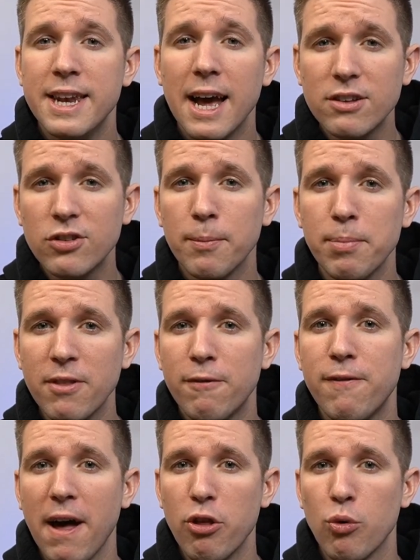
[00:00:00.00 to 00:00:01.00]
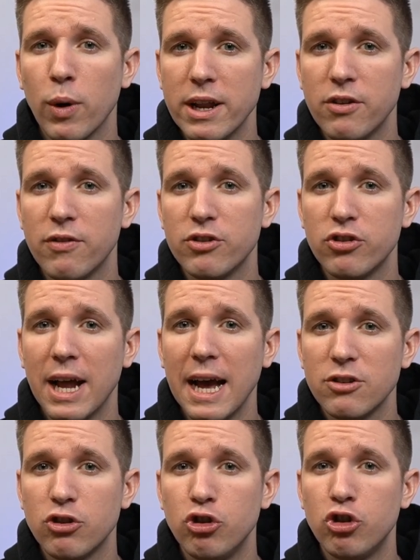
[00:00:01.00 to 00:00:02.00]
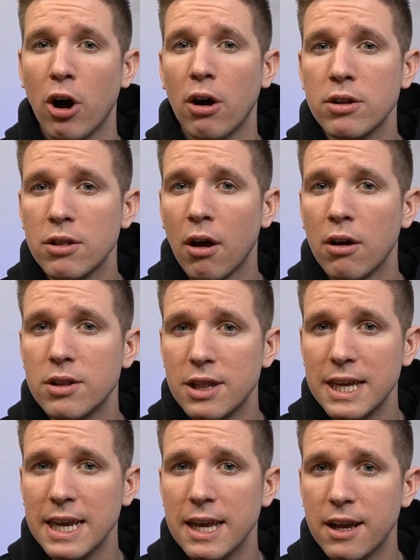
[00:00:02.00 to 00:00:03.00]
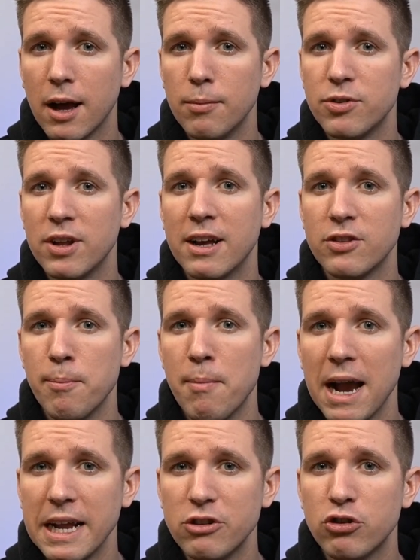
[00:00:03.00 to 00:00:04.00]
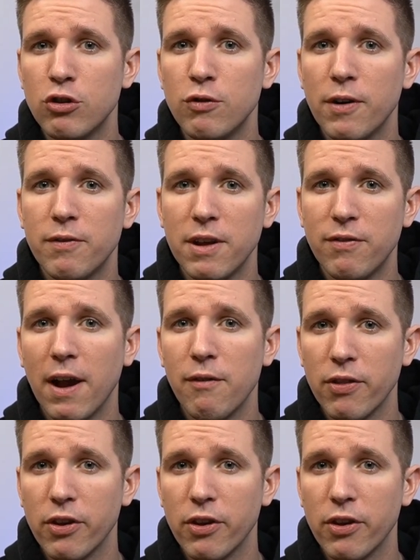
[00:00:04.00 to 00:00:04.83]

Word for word: Next up in the featherweight division, as Zhang Long Lee comes in as a minus 250 favorite,